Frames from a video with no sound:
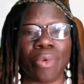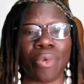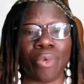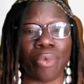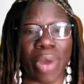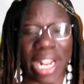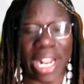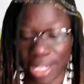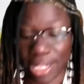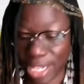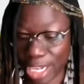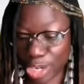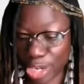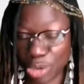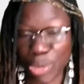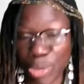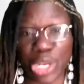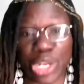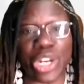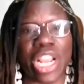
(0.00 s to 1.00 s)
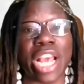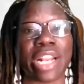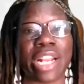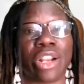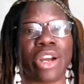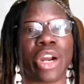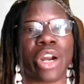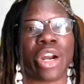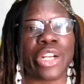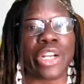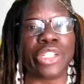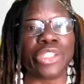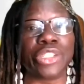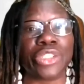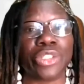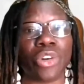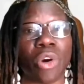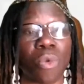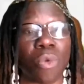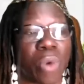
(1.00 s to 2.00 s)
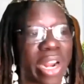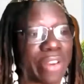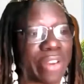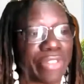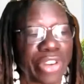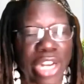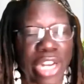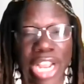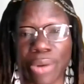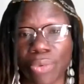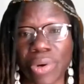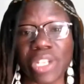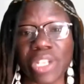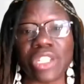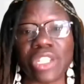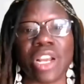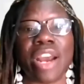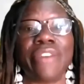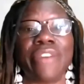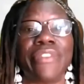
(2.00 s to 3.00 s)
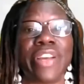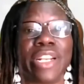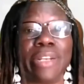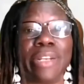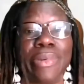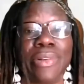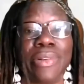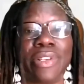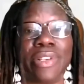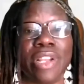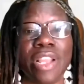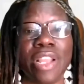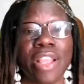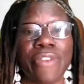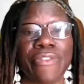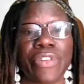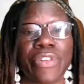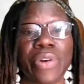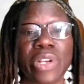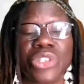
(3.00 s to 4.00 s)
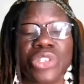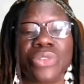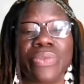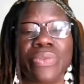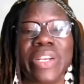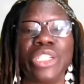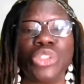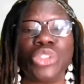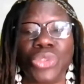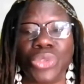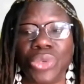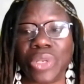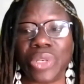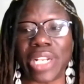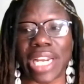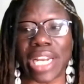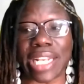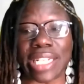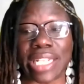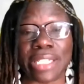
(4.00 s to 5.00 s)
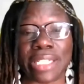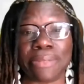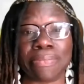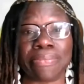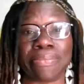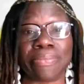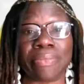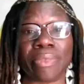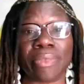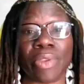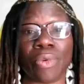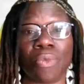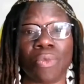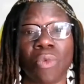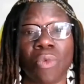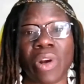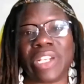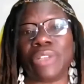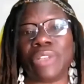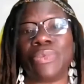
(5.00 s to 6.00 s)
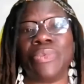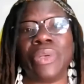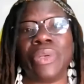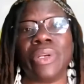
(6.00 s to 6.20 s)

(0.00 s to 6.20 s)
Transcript: with the community at large or whatever networks are available for us to ensure that what